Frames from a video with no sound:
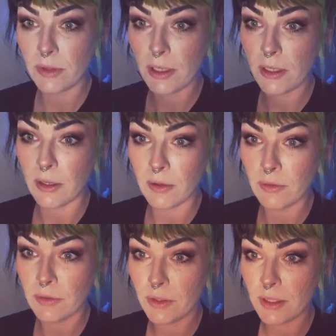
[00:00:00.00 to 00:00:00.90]
there you go.
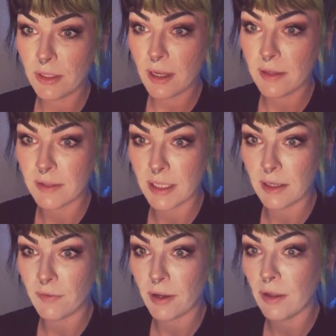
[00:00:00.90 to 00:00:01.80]
You can kind of see
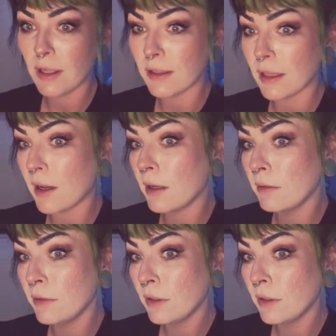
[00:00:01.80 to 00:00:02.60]
it if I go like that.